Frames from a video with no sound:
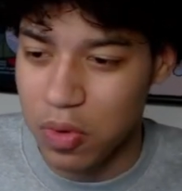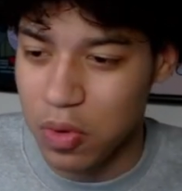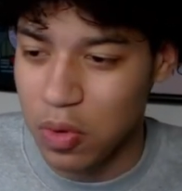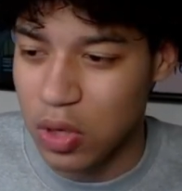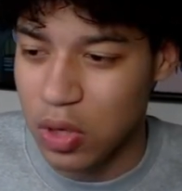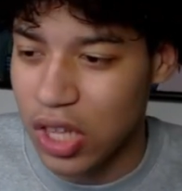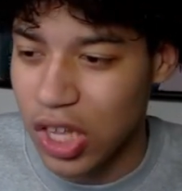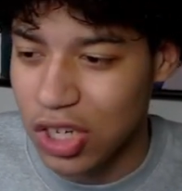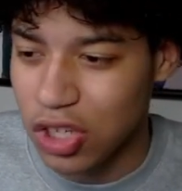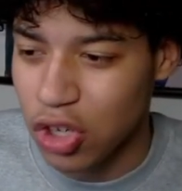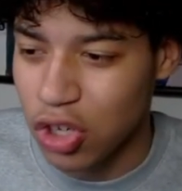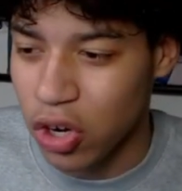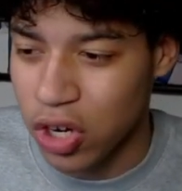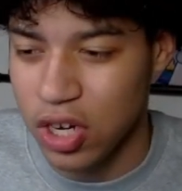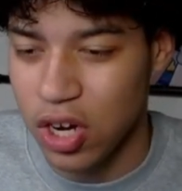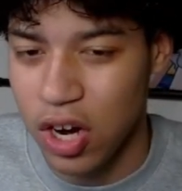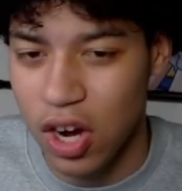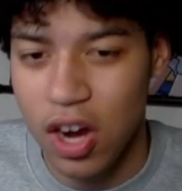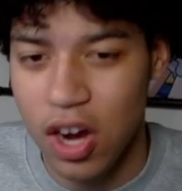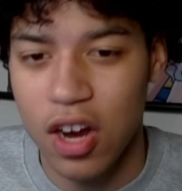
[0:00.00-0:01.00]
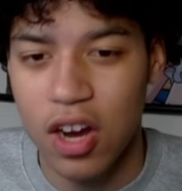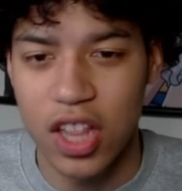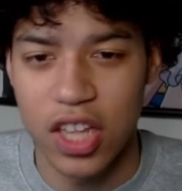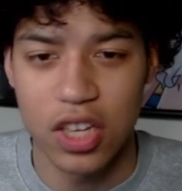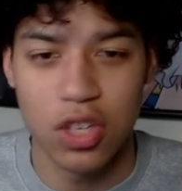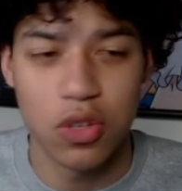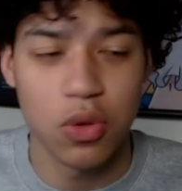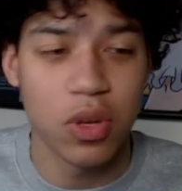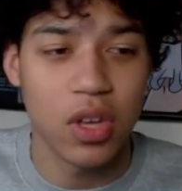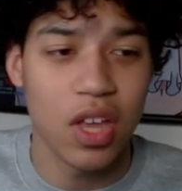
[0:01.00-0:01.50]
and like talking to her,
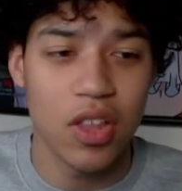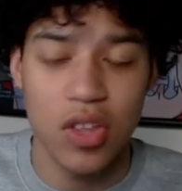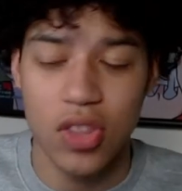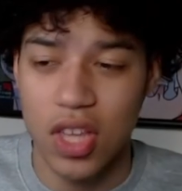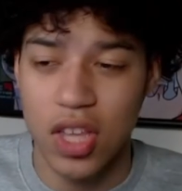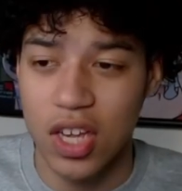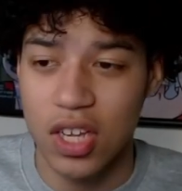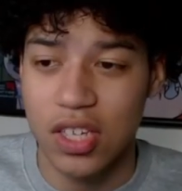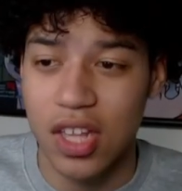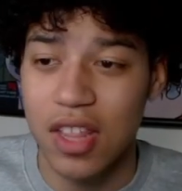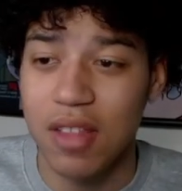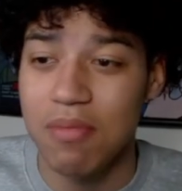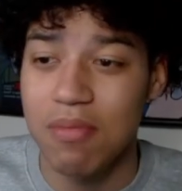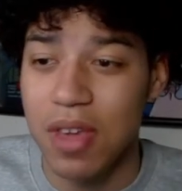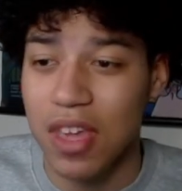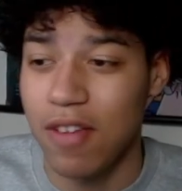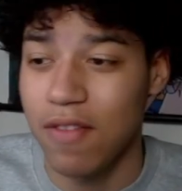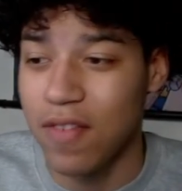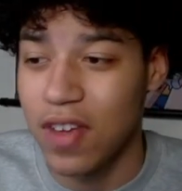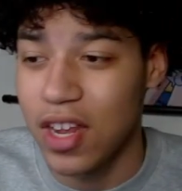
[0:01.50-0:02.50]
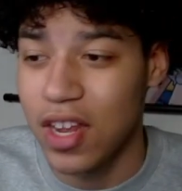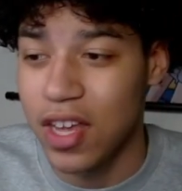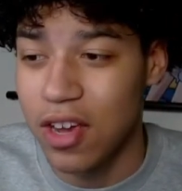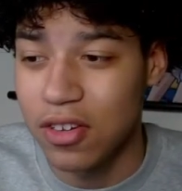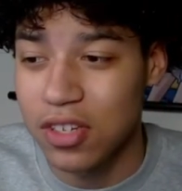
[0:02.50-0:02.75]
like doing other things, and then making videos.